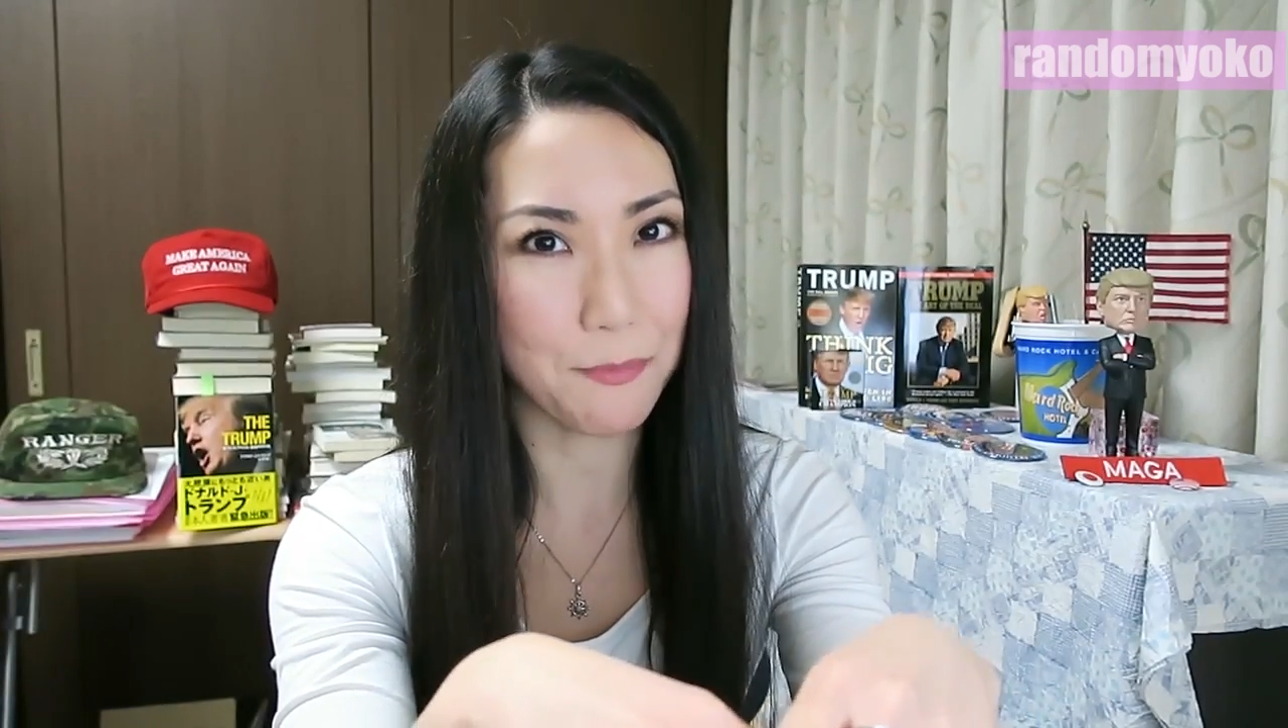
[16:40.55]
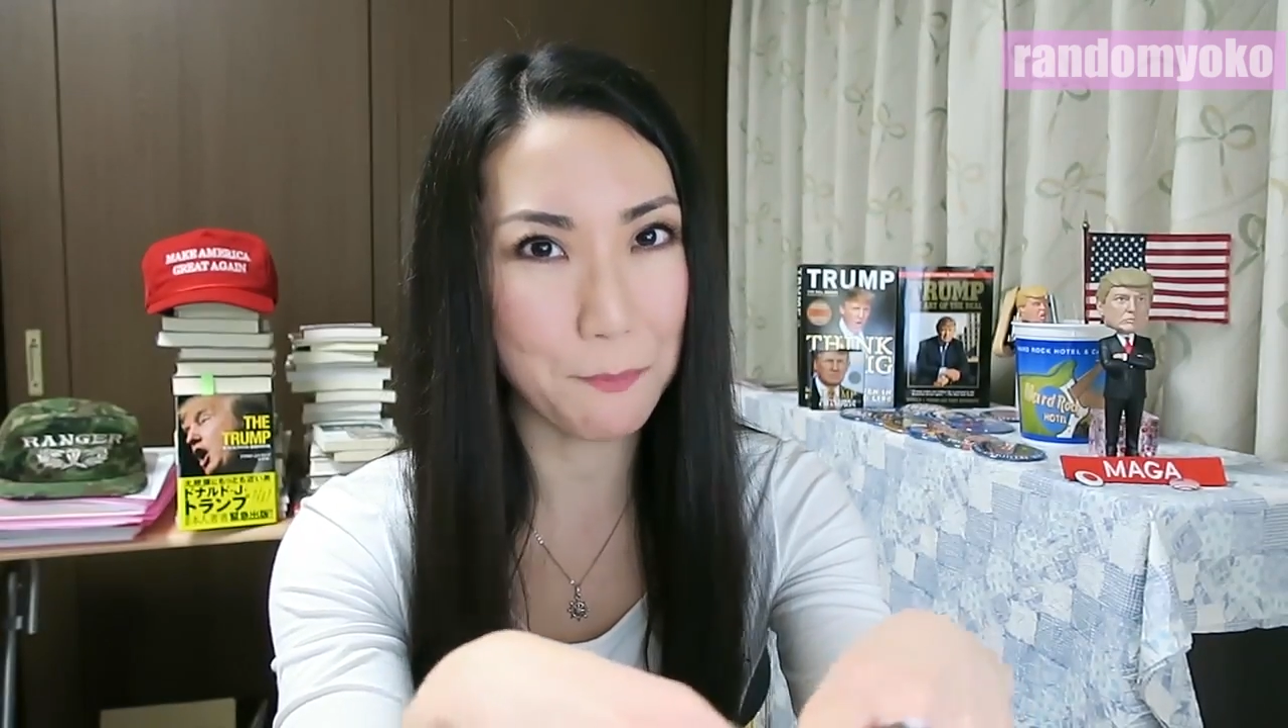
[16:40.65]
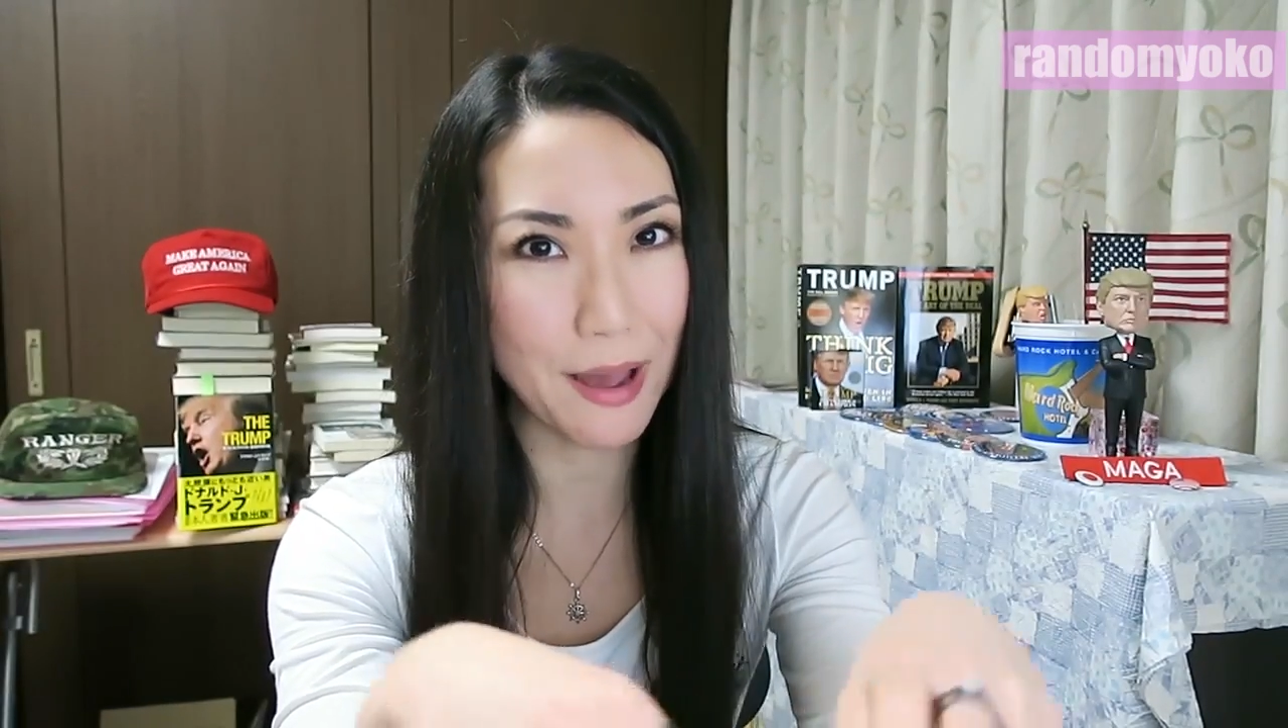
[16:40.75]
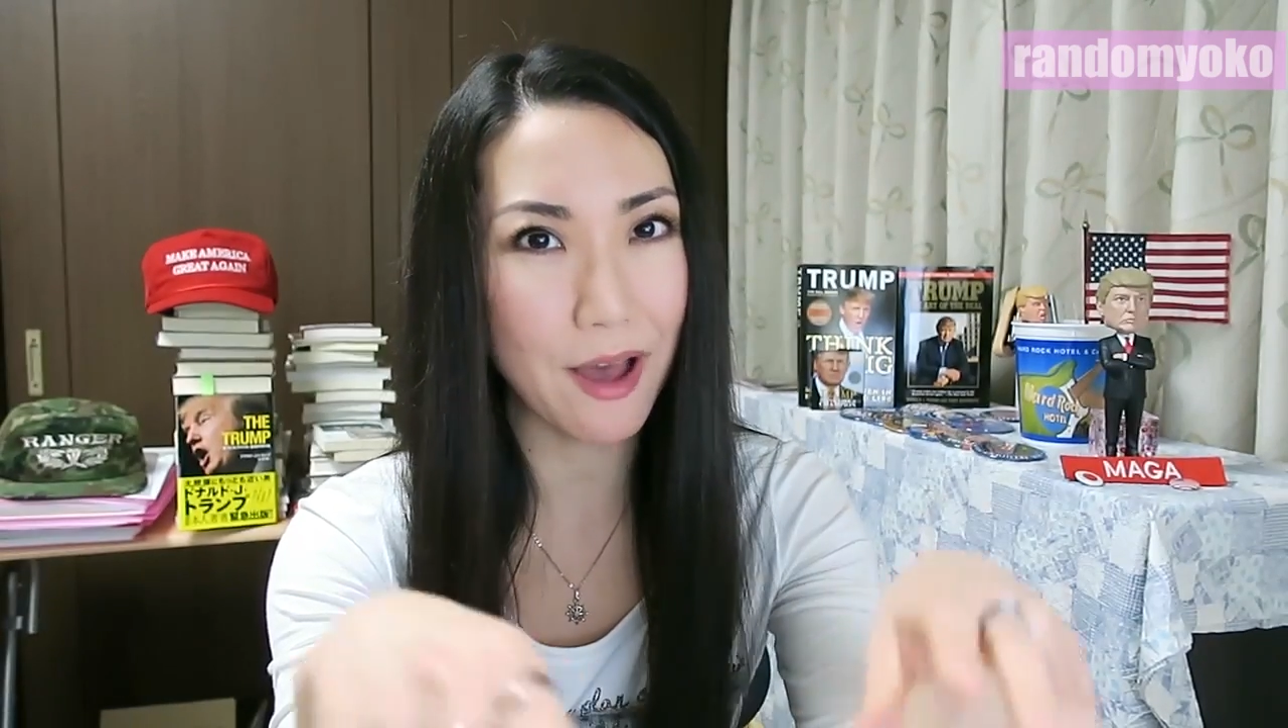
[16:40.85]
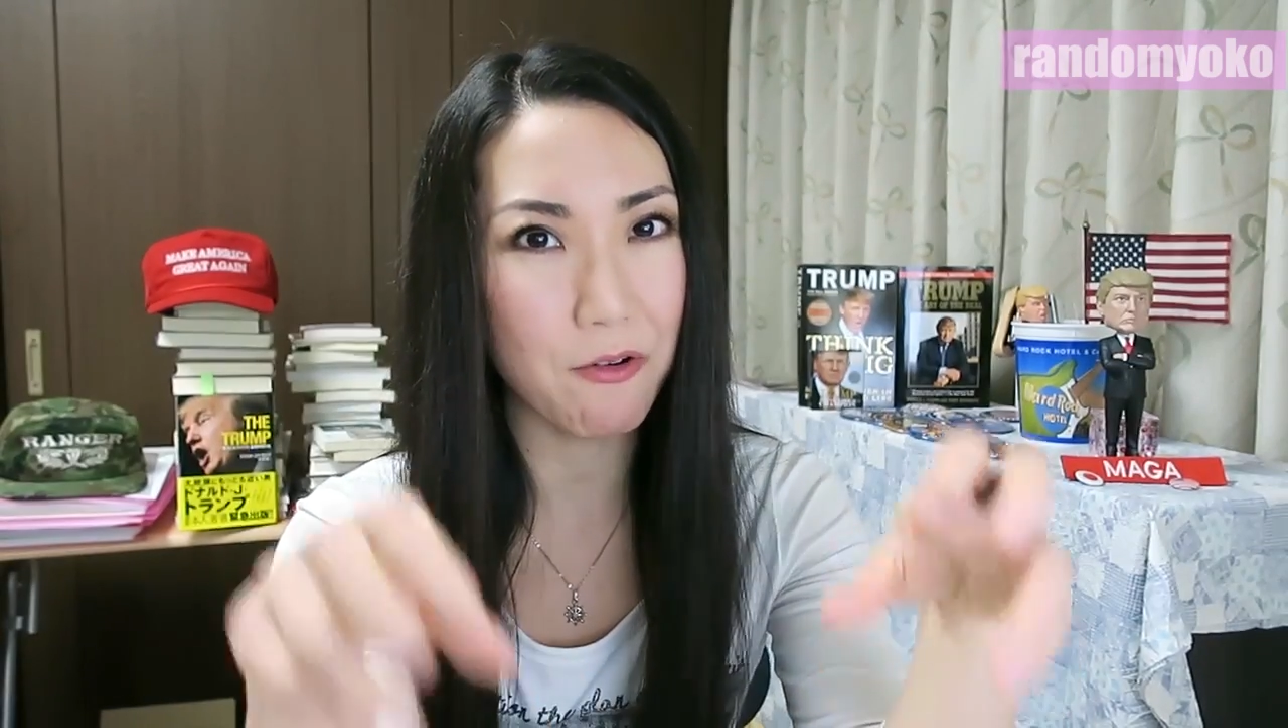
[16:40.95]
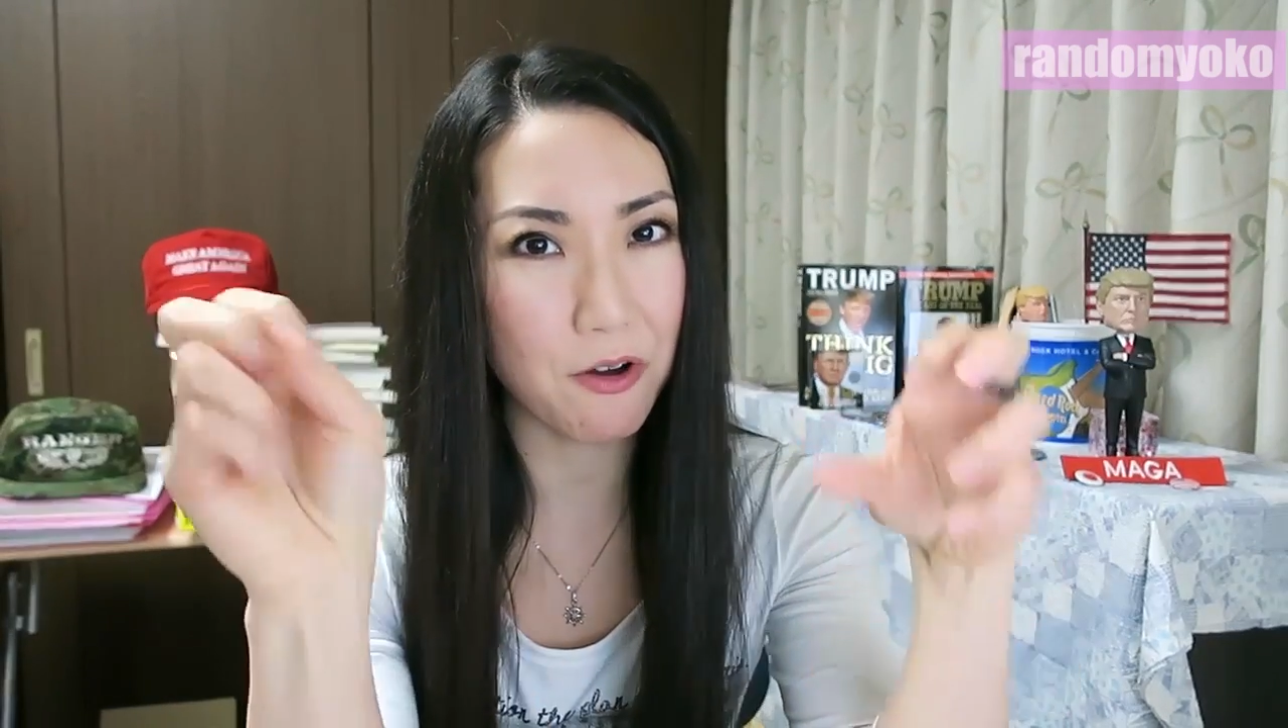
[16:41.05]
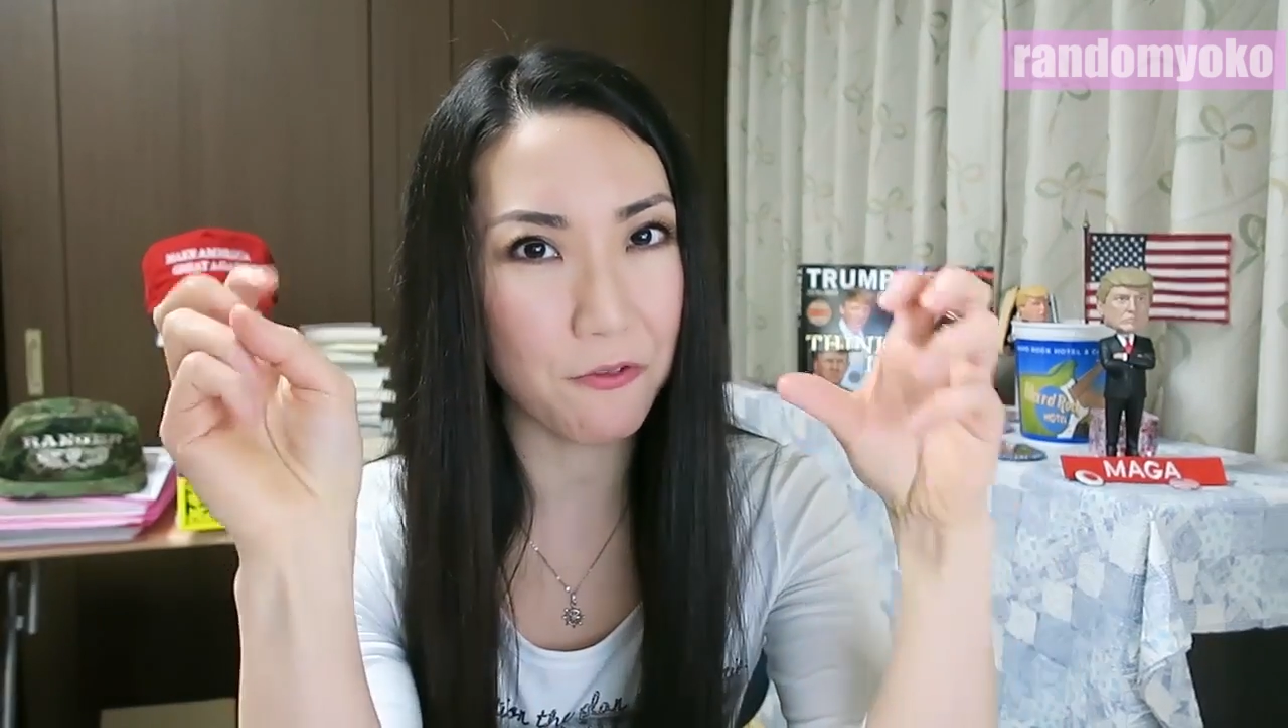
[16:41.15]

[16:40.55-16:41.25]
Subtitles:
about